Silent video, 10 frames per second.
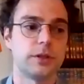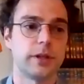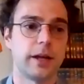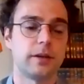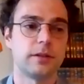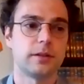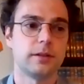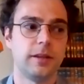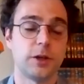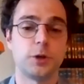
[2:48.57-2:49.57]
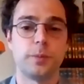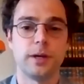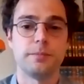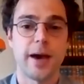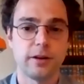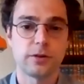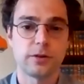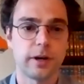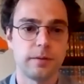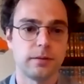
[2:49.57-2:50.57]
that there should be a
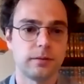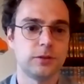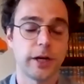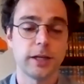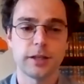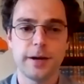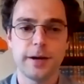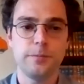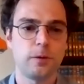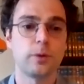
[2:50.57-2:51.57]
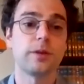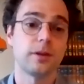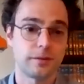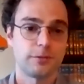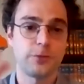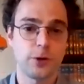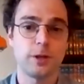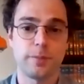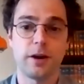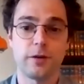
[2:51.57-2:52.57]
mandatory jail time with a
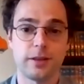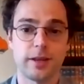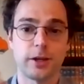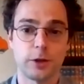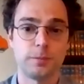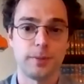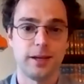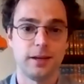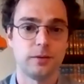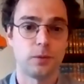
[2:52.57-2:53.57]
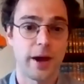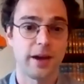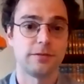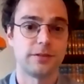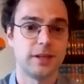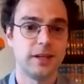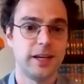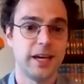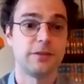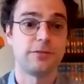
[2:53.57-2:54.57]
further period that could be waived
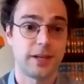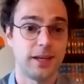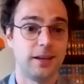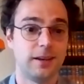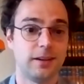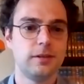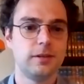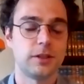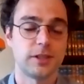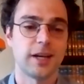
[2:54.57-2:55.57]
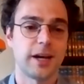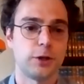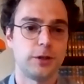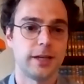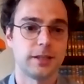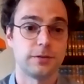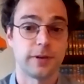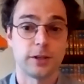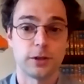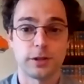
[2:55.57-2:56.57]
if he decided to
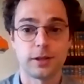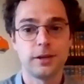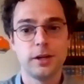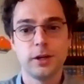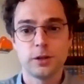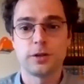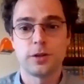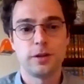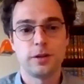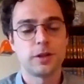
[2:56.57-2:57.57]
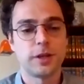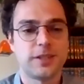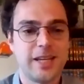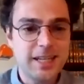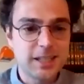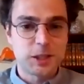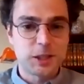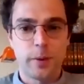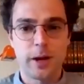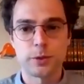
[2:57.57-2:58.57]
testify. So the sentencing
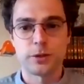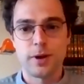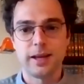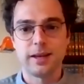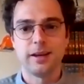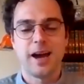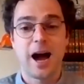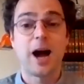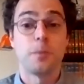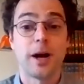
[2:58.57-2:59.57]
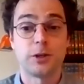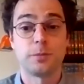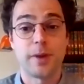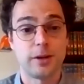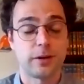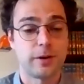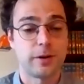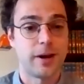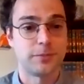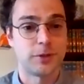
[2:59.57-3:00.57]
debate was really how much mandatory
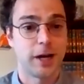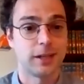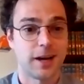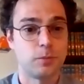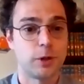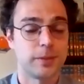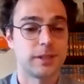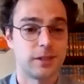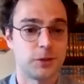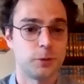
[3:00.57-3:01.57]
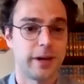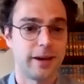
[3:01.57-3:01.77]
jail time would Mr. Zuma have